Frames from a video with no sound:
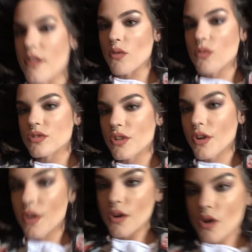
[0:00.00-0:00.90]
and
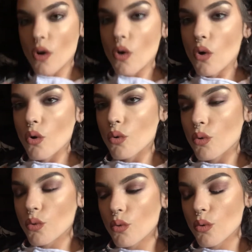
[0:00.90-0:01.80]
older
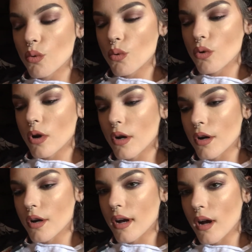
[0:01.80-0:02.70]
who
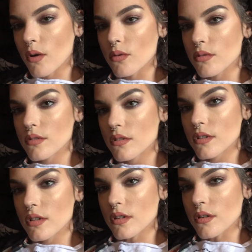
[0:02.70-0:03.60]
are out,
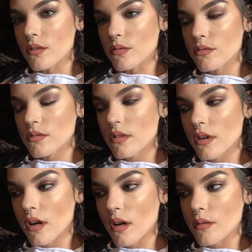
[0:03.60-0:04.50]
you know,
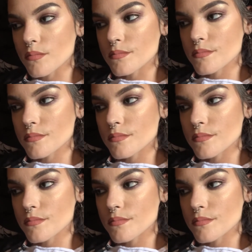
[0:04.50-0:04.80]
um,